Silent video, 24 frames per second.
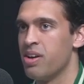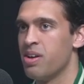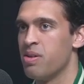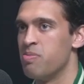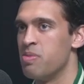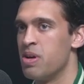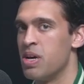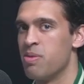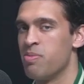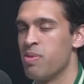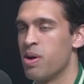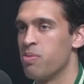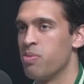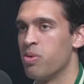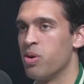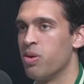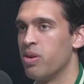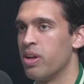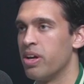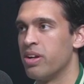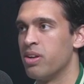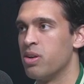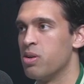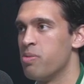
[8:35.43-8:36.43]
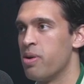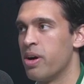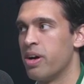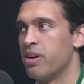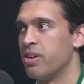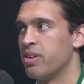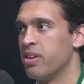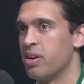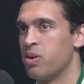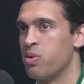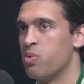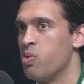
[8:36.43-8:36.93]
me and my bro, like no
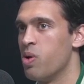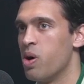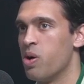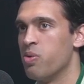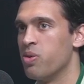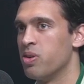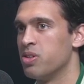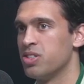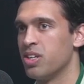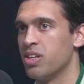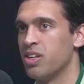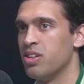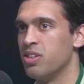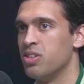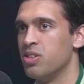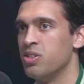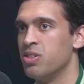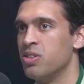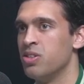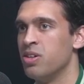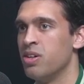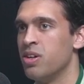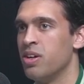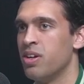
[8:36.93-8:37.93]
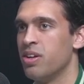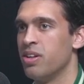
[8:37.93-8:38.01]
matter like what we're trying to do,